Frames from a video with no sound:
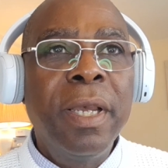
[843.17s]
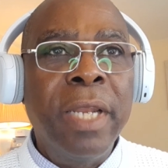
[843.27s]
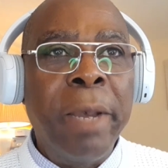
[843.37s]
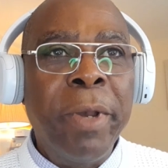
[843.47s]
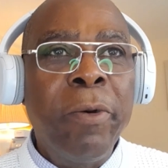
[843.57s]

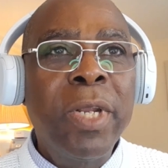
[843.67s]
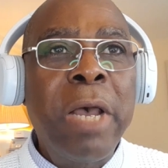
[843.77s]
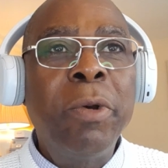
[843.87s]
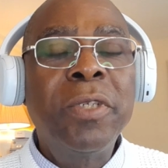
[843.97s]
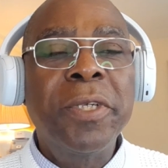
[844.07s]
Now, but what I
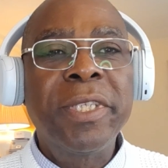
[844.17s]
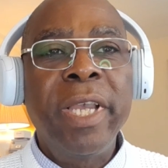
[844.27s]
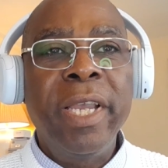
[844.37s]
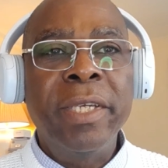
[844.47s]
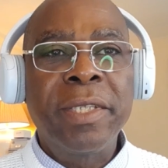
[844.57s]
want to say
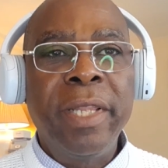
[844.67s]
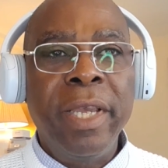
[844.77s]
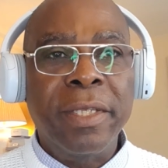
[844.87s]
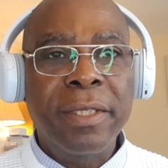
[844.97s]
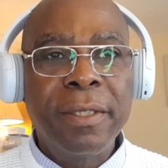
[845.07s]
is
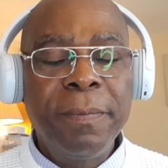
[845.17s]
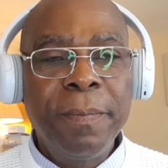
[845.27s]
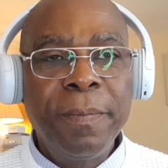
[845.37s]
this.